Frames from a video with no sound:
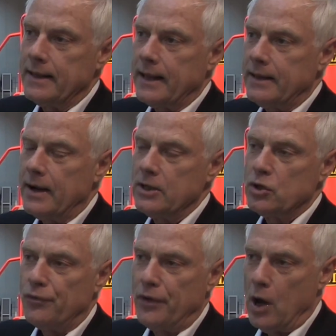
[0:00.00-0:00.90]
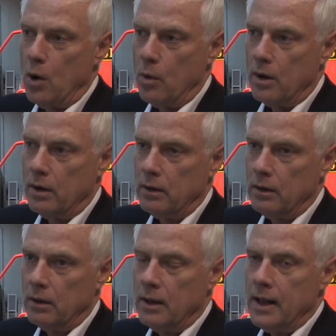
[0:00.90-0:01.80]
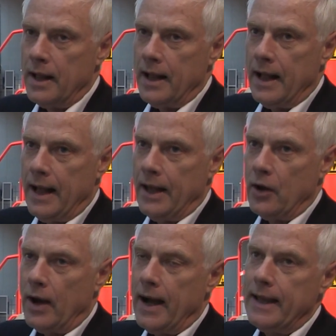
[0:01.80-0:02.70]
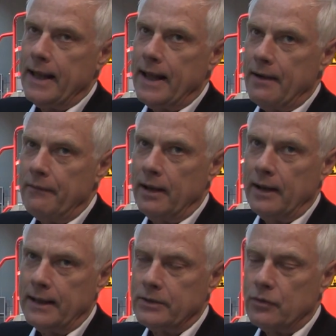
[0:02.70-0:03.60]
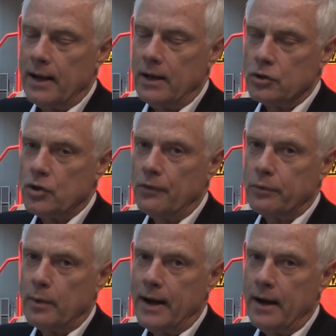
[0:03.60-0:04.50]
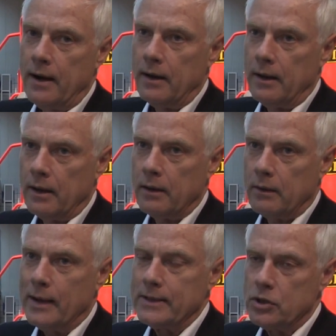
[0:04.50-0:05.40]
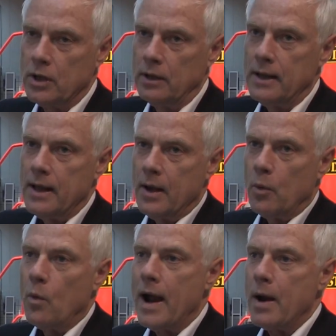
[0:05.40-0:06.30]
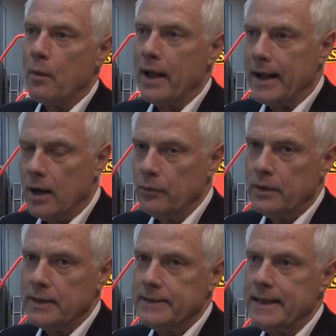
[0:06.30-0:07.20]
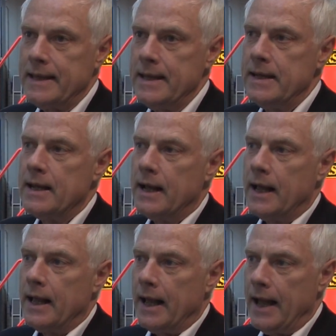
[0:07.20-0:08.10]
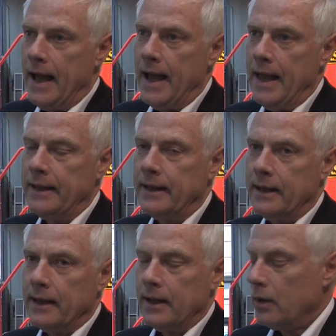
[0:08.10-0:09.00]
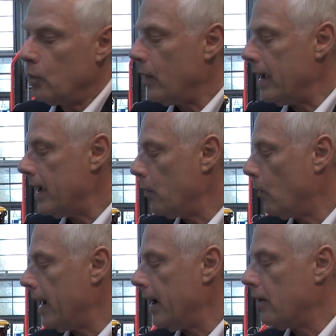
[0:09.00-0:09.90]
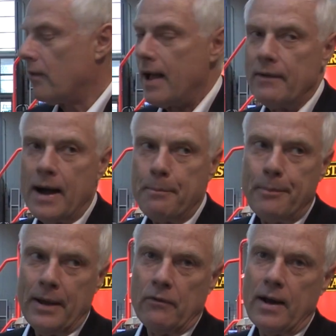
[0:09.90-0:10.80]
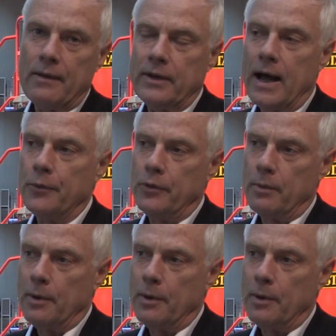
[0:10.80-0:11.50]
that there is a flow. And a higher level is really a software question where we count the seed and we rev up and rev down the